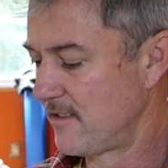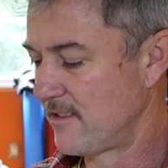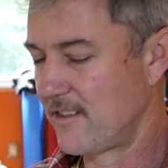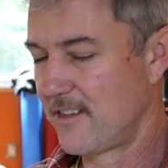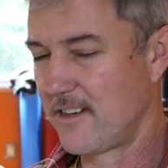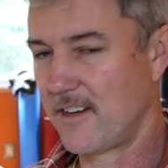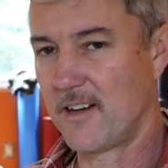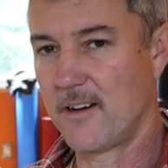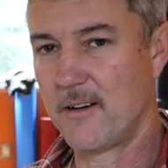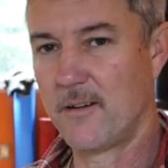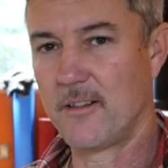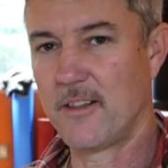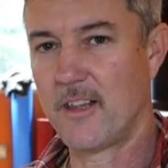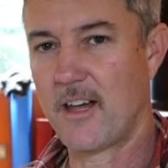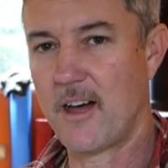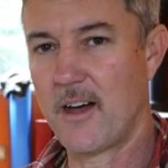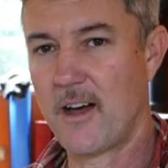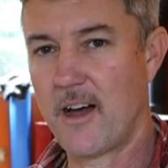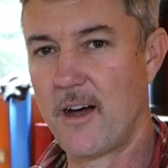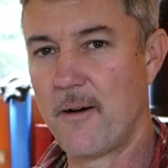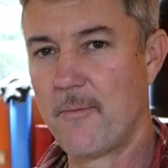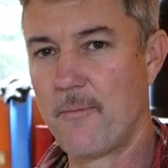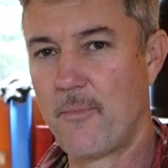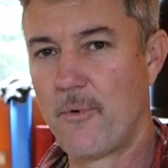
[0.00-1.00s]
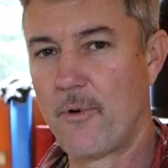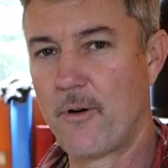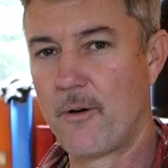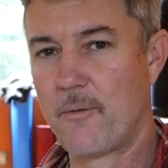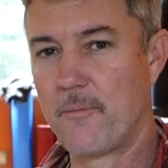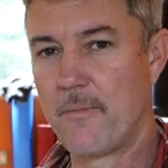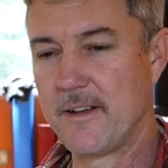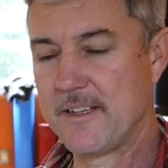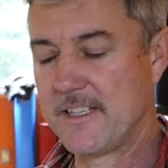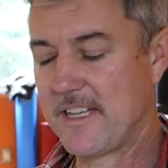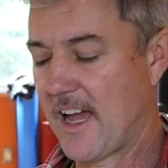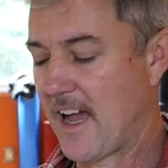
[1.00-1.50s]
got a lot more
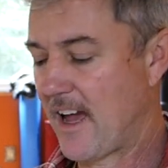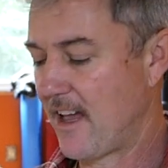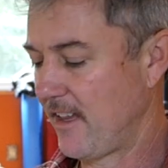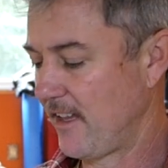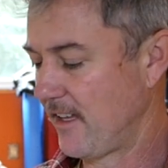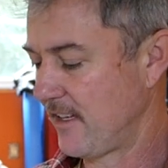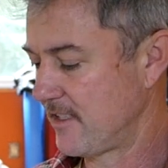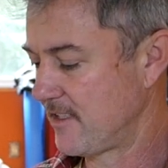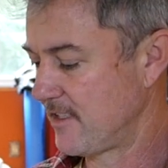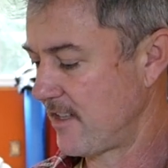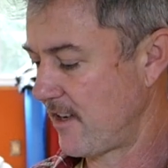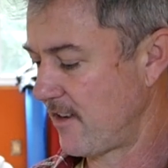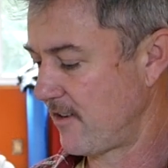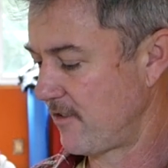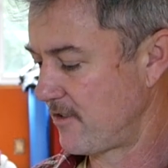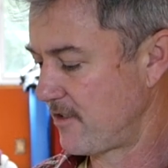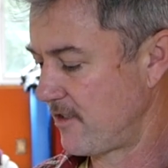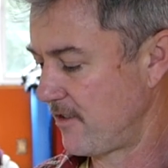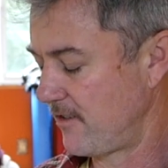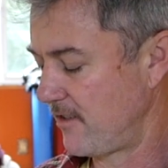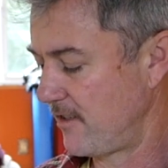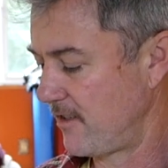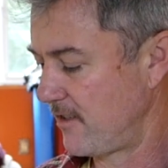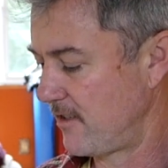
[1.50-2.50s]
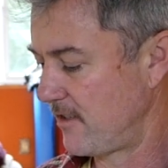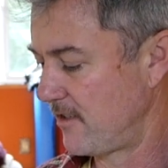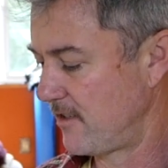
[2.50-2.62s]
metallic sound to it.